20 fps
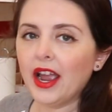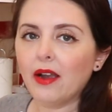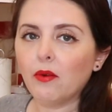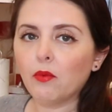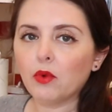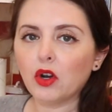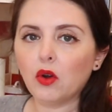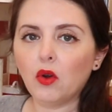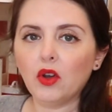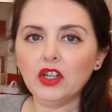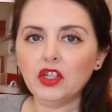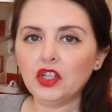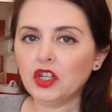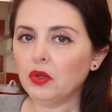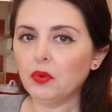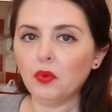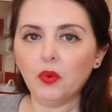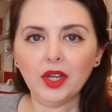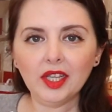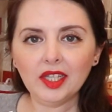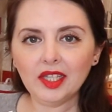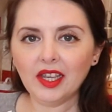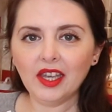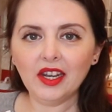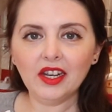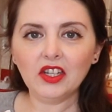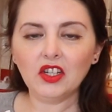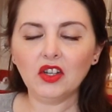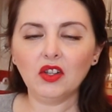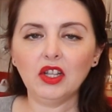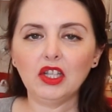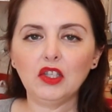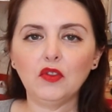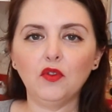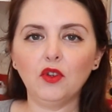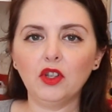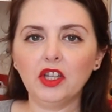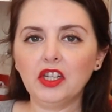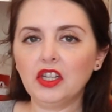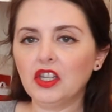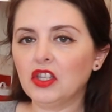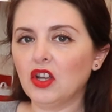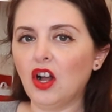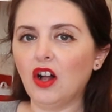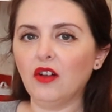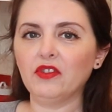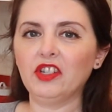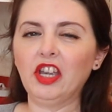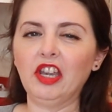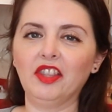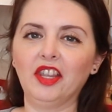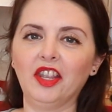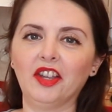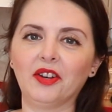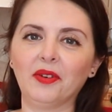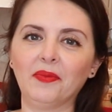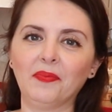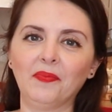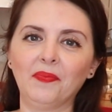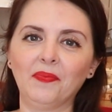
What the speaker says: and we're going to whisk it until it's fully dissolved in there.